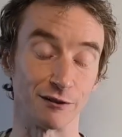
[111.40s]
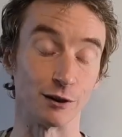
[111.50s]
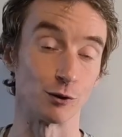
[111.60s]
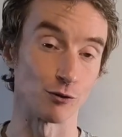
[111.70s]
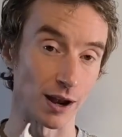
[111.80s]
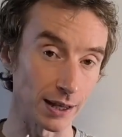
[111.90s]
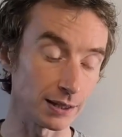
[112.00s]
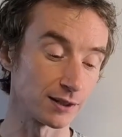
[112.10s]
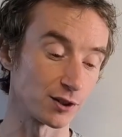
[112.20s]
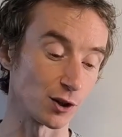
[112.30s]
feel
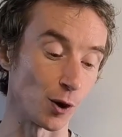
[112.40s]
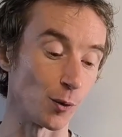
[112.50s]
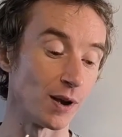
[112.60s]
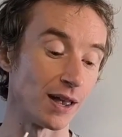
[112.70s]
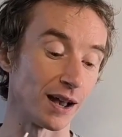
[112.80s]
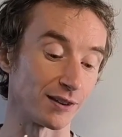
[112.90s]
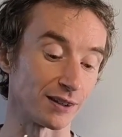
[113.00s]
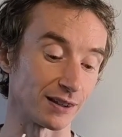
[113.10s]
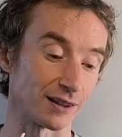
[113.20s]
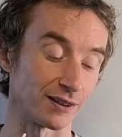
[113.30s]
great. So I
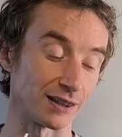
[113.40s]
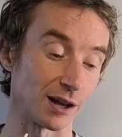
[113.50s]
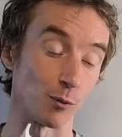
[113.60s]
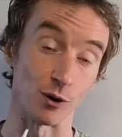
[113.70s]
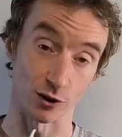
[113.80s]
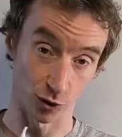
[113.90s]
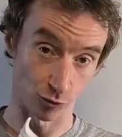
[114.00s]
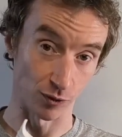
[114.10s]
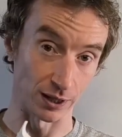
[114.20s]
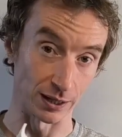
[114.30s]
think that
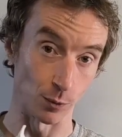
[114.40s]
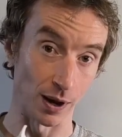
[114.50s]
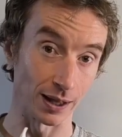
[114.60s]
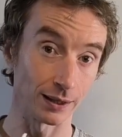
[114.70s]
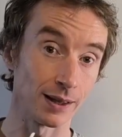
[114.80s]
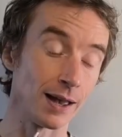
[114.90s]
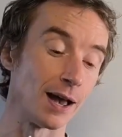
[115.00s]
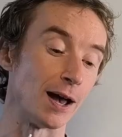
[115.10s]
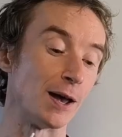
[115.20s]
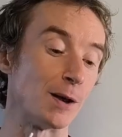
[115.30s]
works really well.
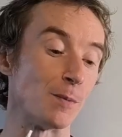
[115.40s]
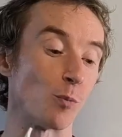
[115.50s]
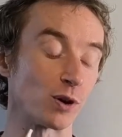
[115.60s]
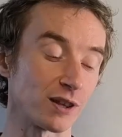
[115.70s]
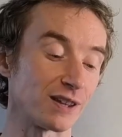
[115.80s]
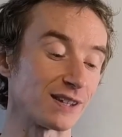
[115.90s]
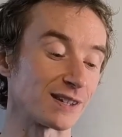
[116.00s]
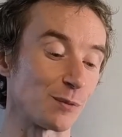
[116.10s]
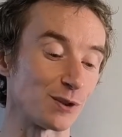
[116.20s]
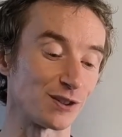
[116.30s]
One of the
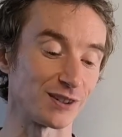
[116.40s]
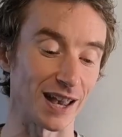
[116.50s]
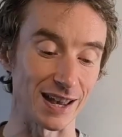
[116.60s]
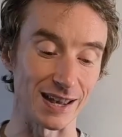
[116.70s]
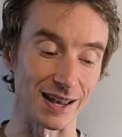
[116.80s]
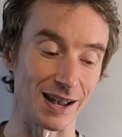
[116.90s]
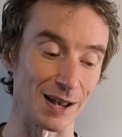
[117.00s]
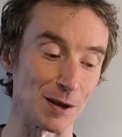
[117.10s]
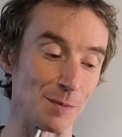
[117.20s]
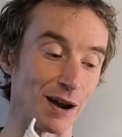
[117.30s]
things I would say,
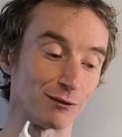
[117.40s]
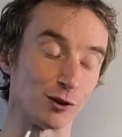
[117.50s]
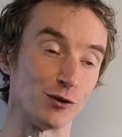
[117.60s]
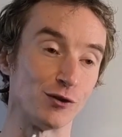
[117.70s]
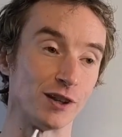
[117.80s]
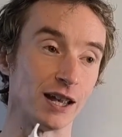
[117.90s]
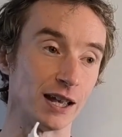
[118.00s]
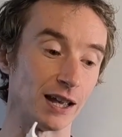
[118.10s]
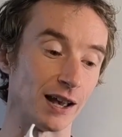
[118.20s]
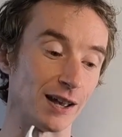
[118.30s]
I've done
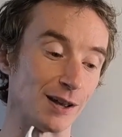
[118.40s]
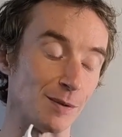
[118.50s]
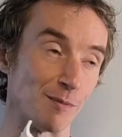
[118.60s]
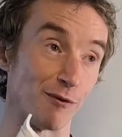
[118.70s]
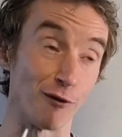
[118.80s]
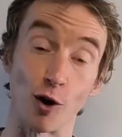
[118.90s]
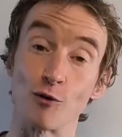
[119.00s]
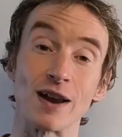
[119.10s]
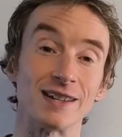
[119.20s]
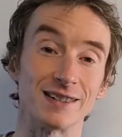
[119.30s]

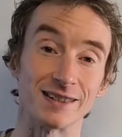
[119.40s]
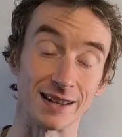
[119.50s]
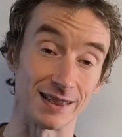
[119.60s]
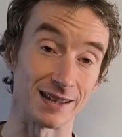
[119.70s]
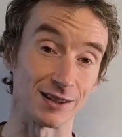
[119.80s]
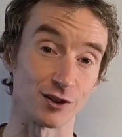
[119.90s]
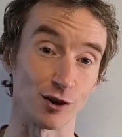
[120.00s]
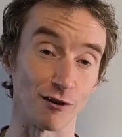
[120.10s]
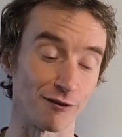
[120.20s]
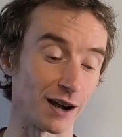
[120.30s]
4 races in these so